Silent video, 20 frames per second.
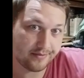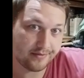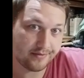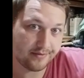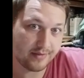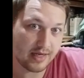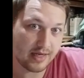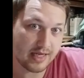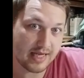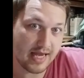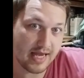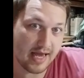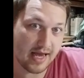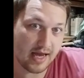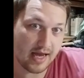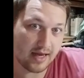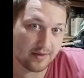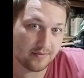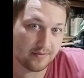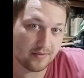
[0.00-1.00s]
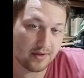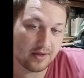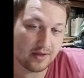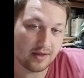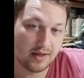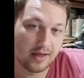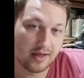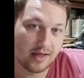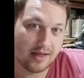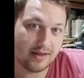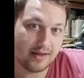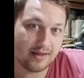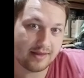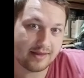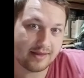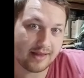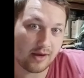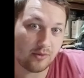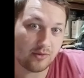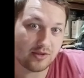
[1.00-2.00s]
Yeah,
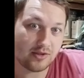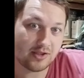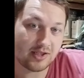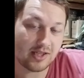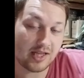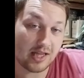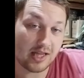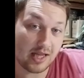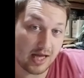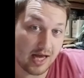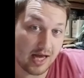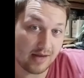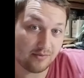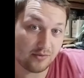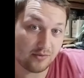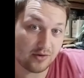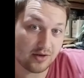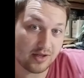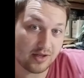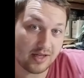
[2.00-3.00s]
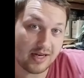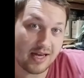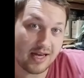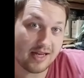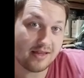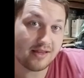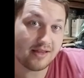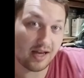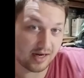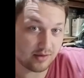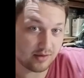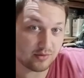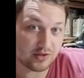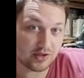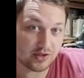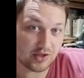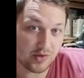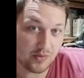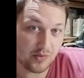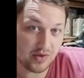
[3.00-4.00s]
that was a lot more than I thought it was
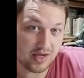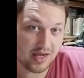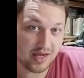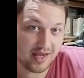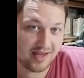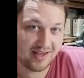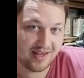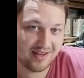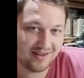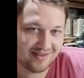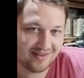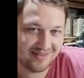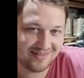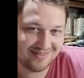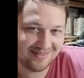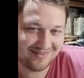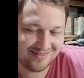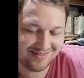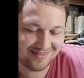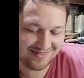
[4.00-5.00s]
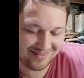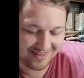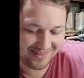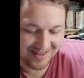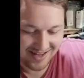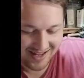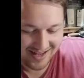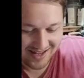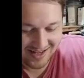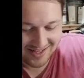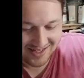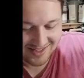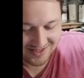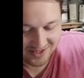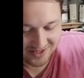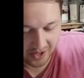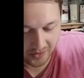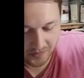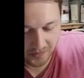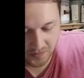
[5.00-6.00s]
going to be.
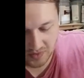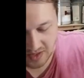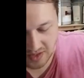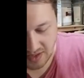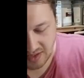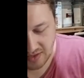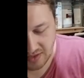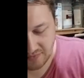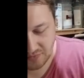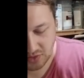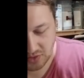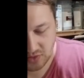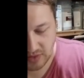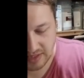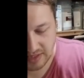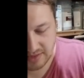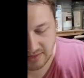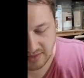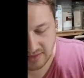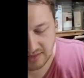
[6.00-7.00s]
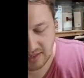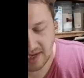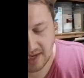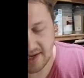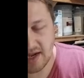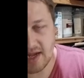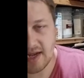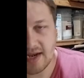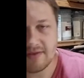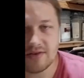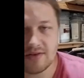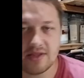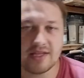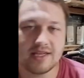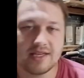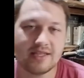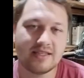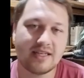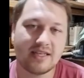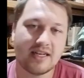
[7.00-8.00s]
So, for quests, I got everything
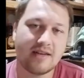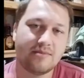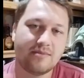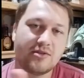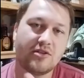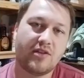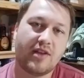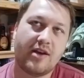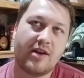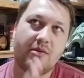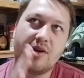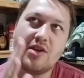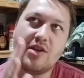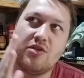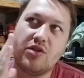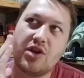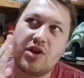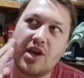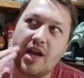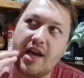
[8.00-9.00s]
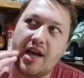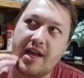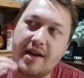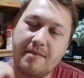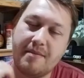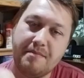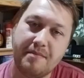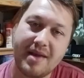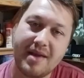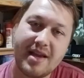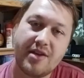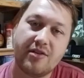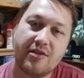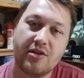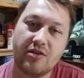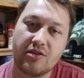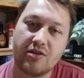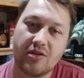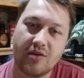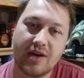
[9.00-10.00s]
set up so that way you can make your
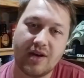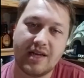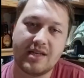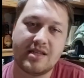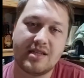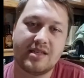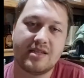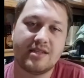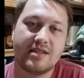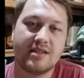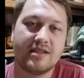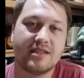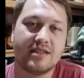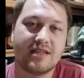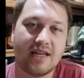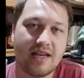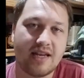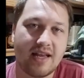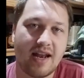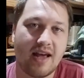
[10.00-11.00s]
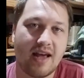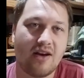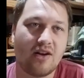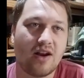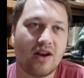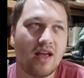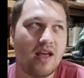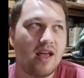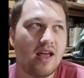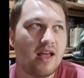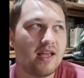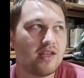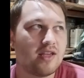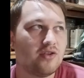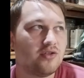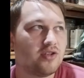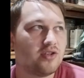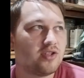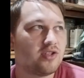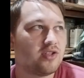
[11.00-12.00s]
own quests, send it out. You
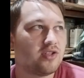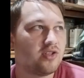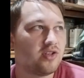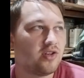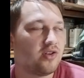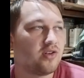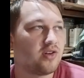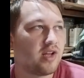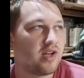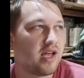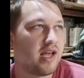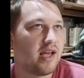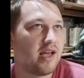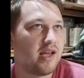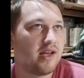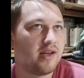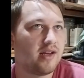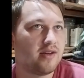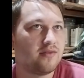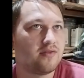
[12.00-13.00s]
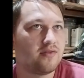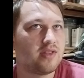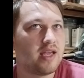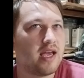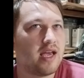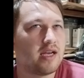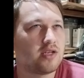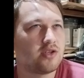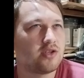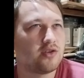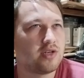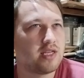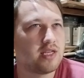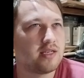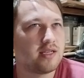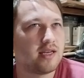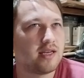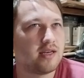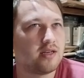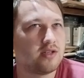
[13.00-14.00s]
just don't have the extra
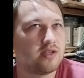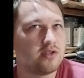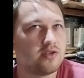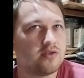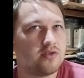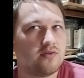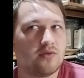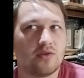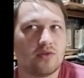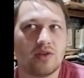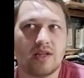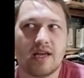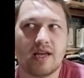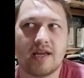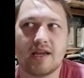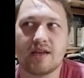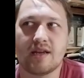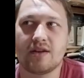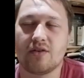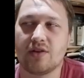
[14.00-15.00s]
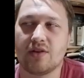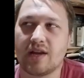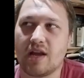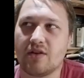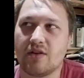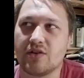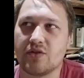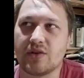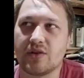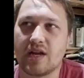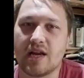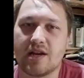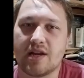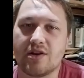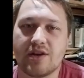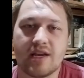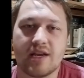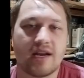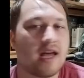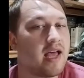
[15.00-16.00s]
details for like going out and doing iron
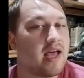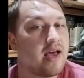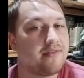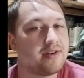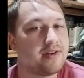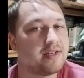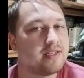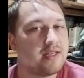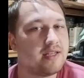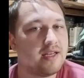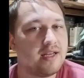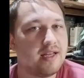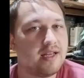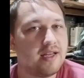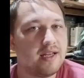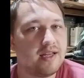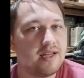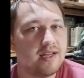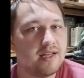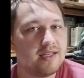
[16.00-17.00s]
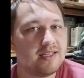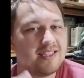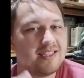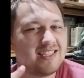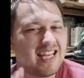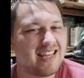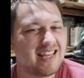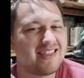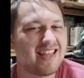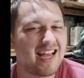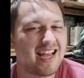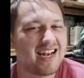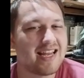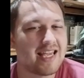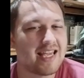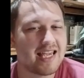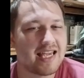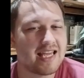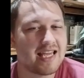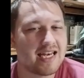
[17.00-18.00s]
yet. I haven't set that
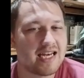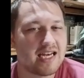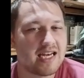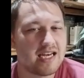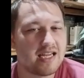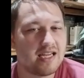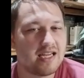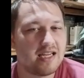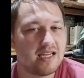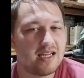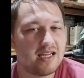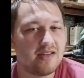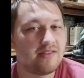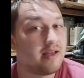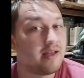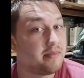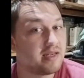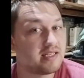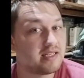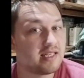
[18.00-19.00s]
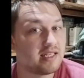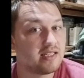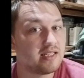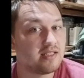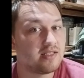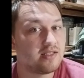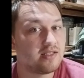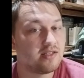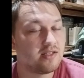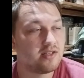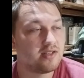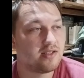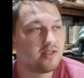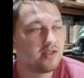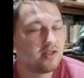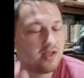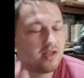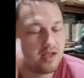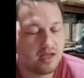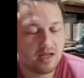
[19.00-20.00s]
in. That makes sense.
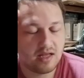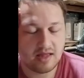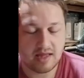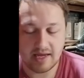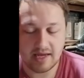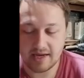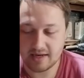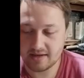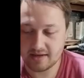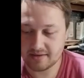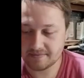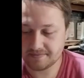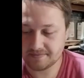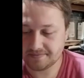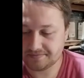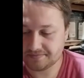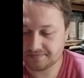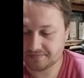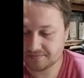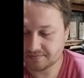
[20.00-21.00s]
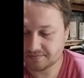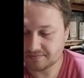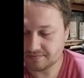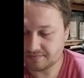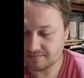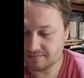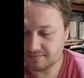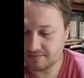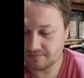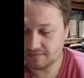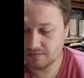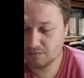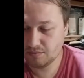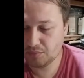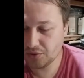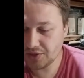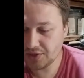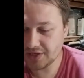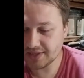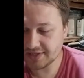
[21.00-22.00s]
Like,
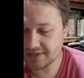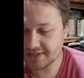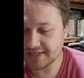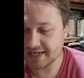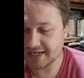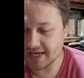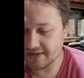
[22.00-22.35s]
put it together.